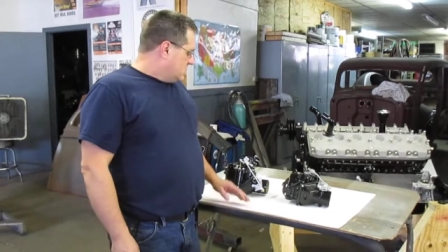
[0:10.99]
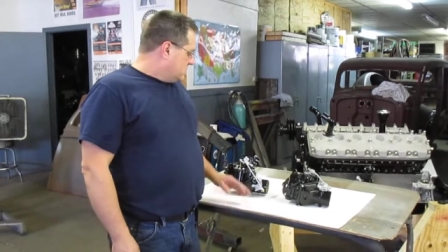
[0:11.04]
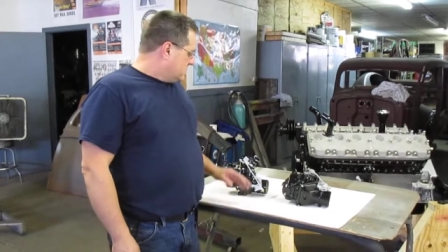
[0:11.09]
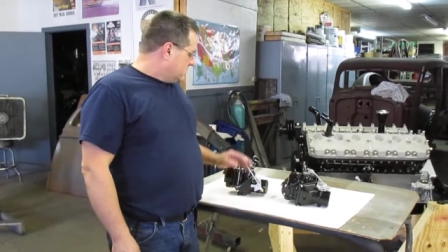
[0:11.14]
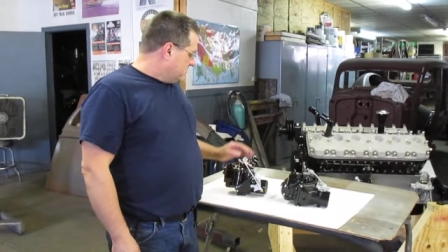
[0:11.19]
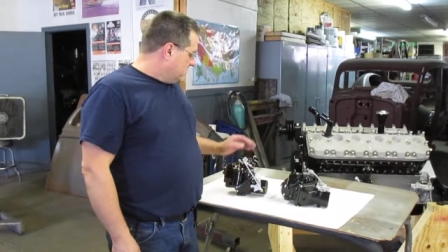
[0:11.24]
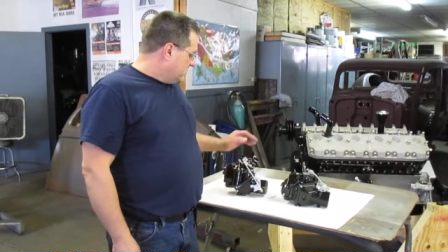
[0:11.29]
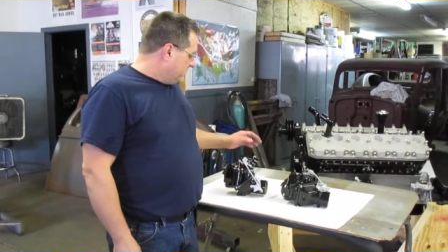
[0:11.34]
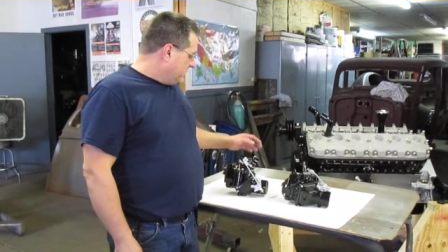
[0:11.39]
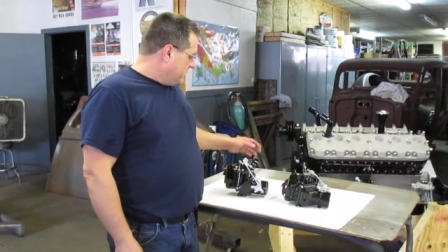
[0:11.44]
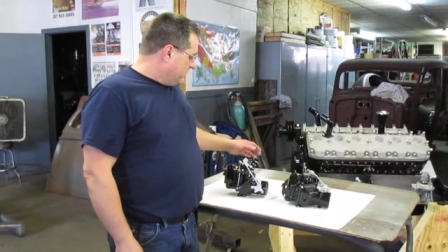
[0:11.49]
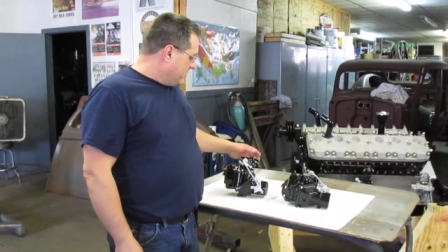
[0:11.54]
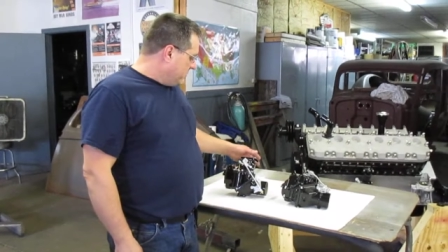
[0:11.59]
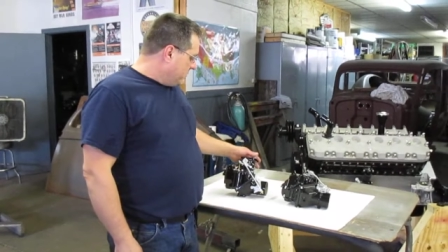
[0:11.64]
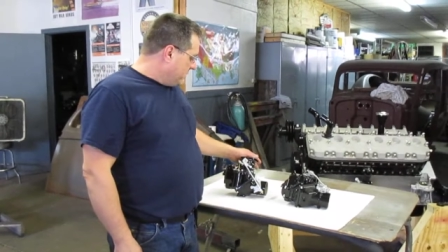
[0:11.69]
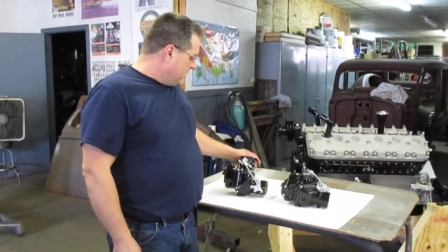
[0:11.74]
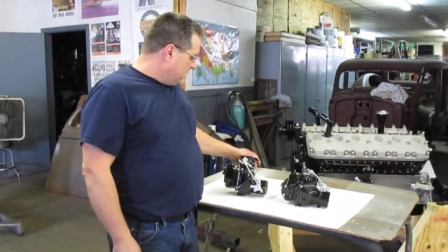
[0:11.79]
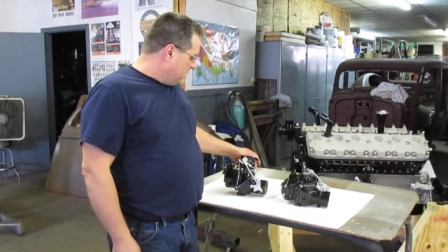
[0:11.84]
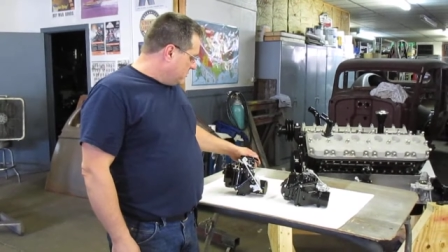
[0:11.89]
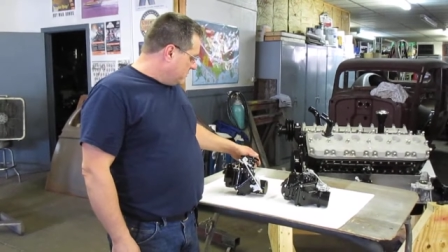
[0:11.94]
Some of you people
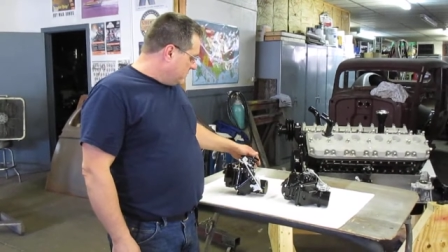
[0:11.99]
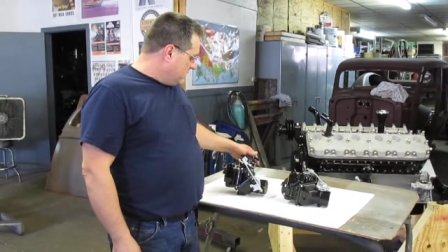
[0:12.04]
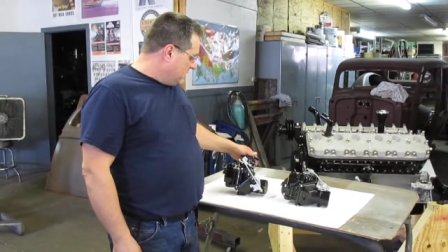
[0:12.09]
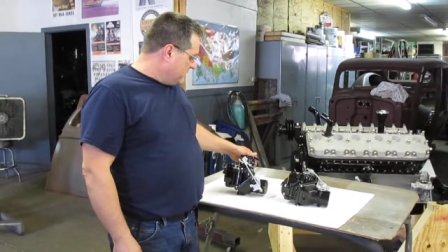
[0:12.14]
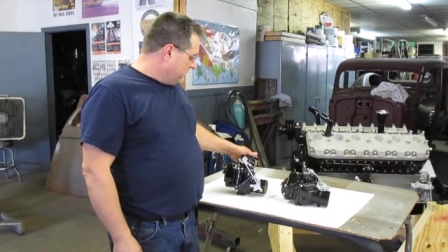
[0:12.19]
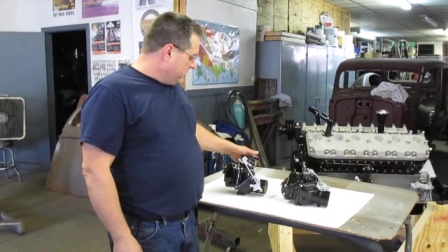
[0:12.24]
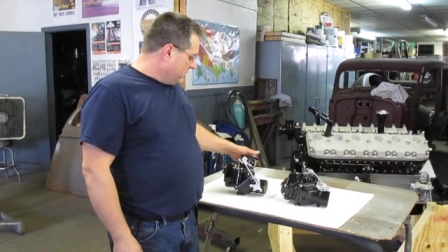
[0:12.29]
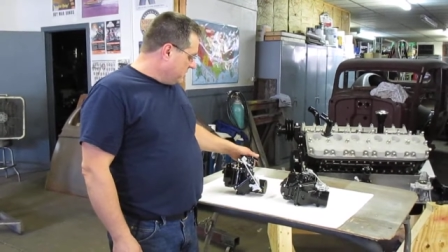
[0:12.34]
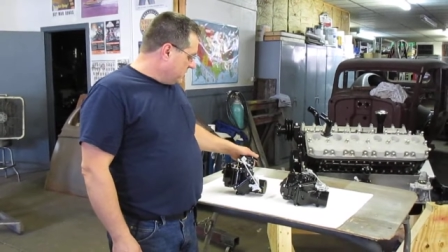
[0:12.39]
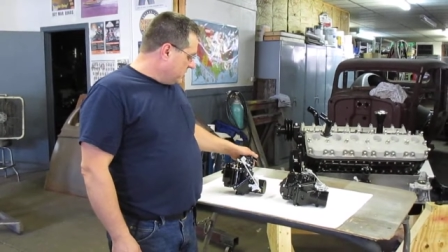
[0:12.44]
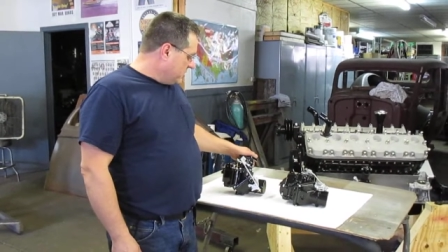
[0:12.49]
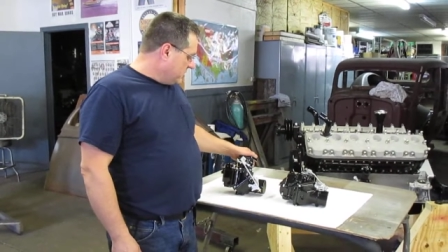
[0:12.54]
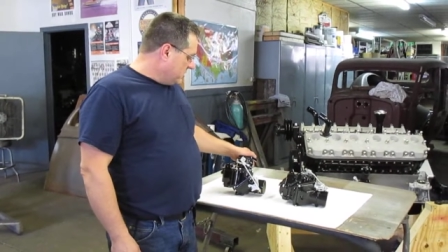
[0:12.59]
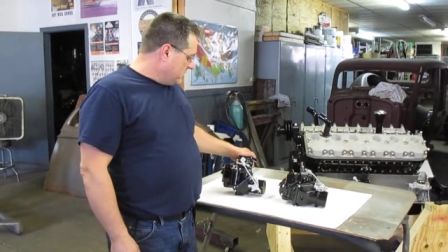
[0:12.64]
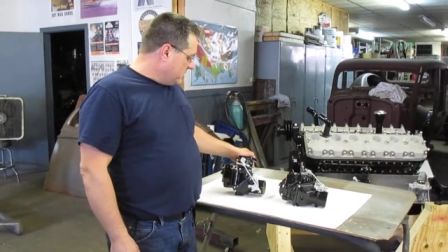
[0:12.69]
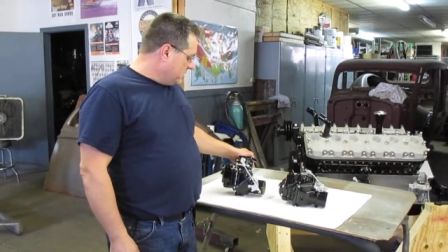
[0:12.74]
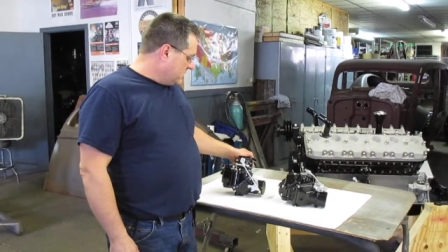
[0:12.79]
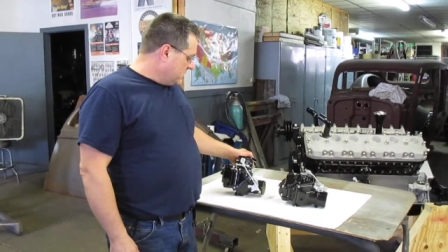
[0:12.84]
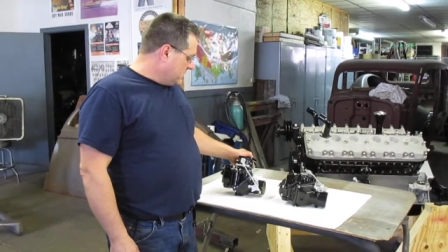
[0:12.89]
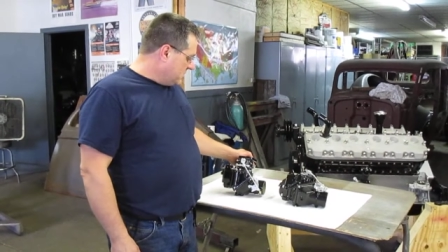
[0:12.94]
may know me from
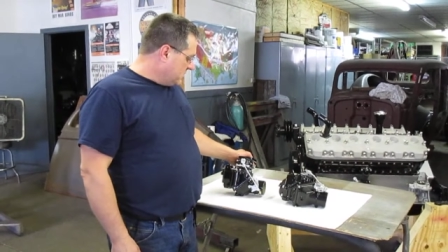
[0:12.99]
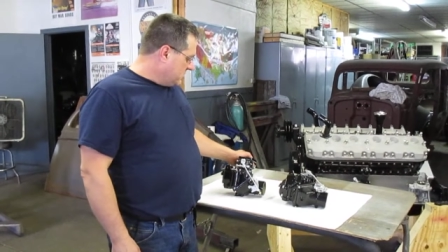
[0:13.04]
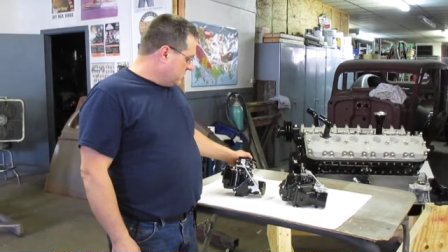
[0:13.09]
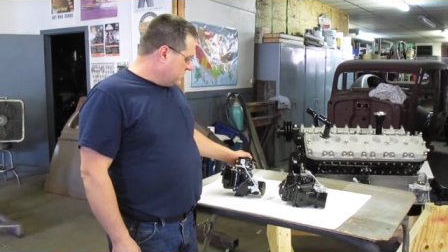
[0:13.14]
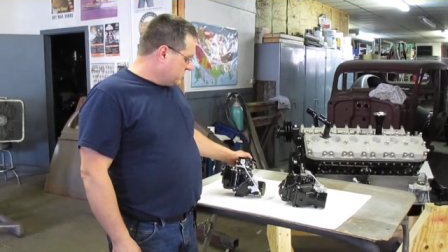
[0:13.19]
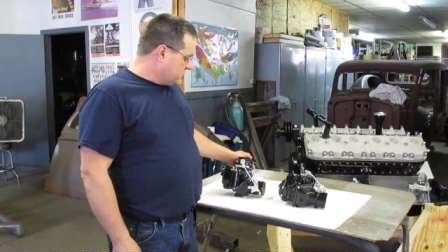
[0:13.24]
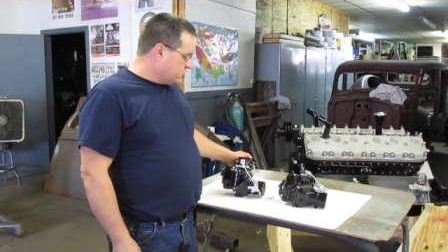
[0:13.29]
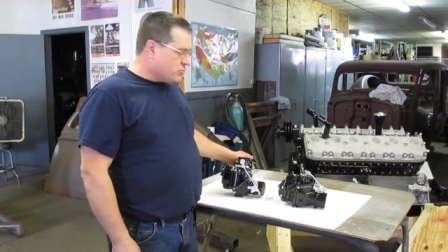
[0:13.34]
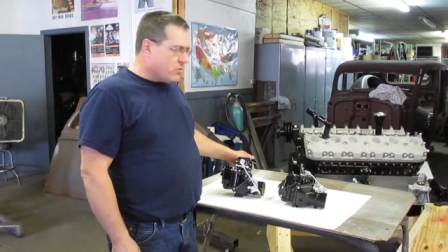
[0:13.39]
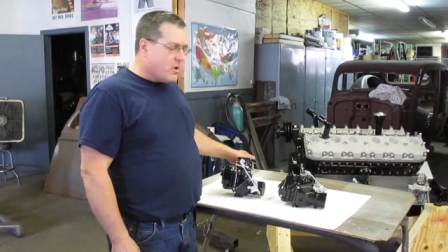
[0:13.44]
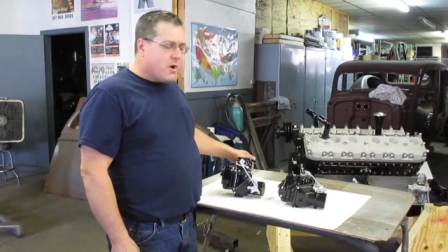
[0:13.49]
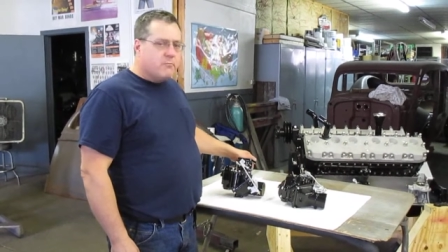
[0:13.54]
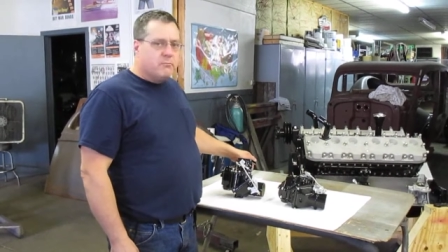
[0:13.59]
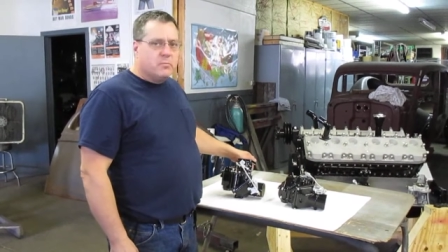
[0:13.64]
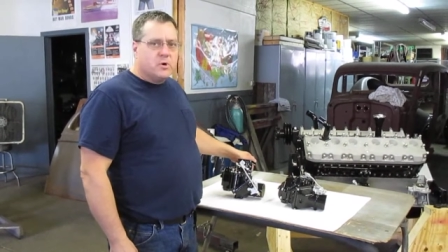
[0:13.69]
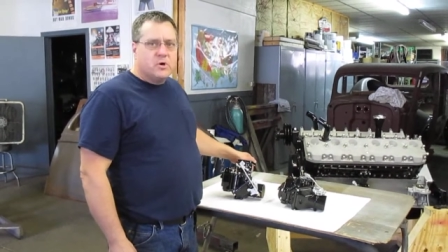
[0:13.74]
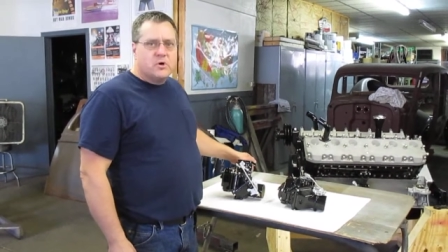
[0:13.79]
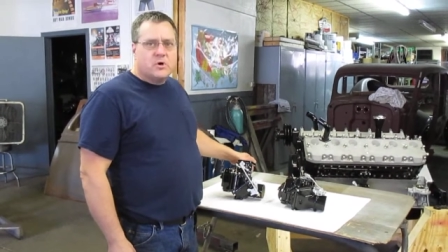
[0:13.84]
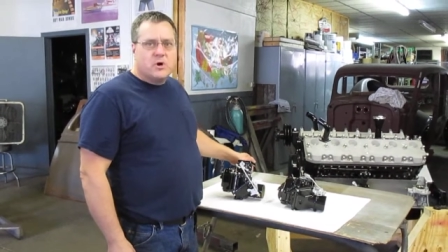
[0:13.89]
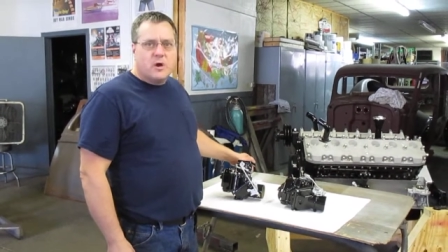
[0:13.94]
the
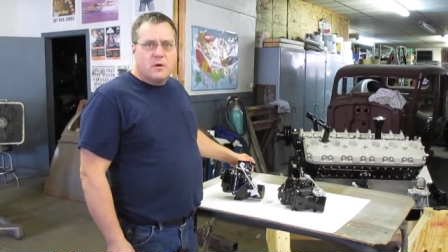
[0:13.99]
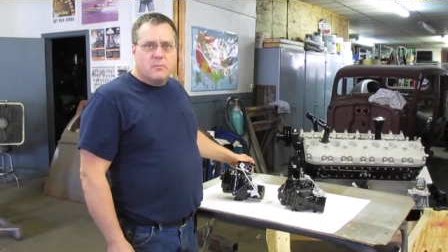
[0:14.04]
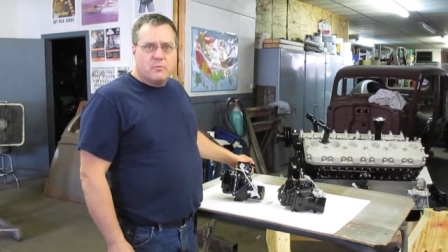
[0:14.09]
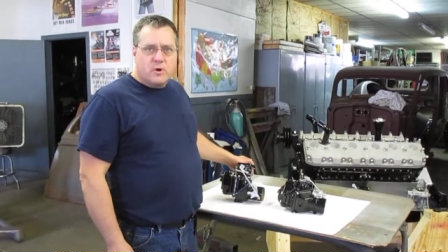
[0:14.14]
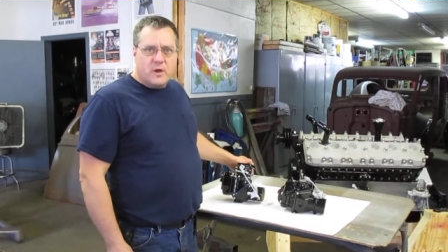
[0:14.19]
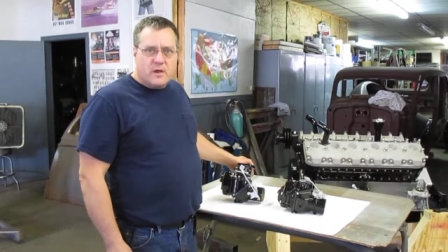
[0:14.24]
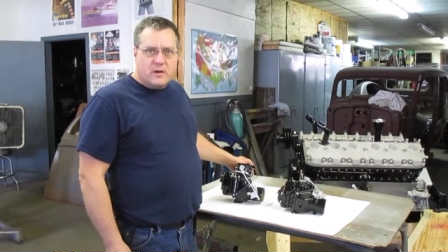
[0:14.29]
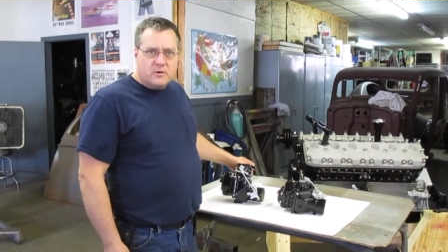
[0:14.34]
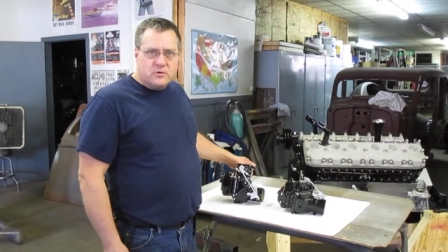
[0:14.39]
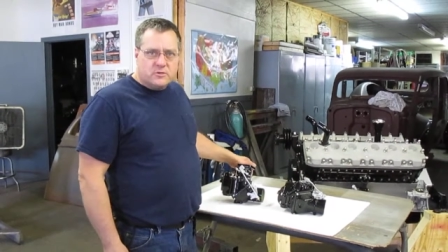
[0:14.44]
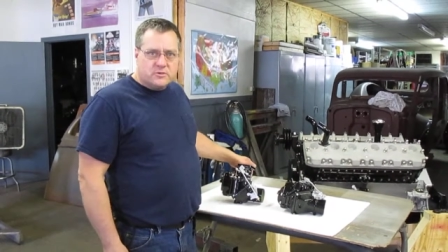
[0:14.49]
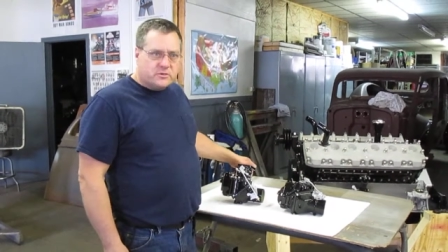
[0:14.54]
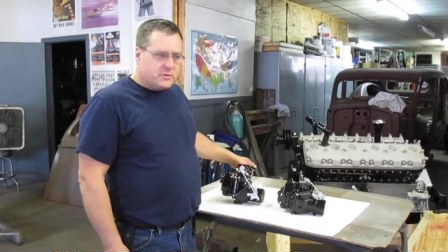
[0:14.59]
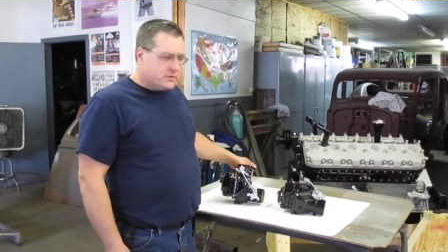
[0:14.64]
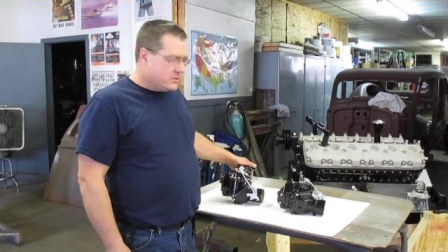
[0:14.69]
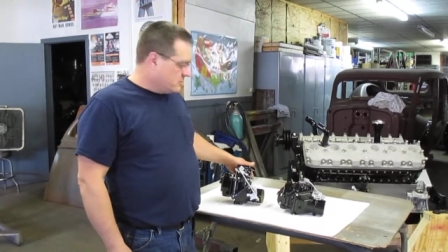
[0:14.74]
Stromberg carburetors.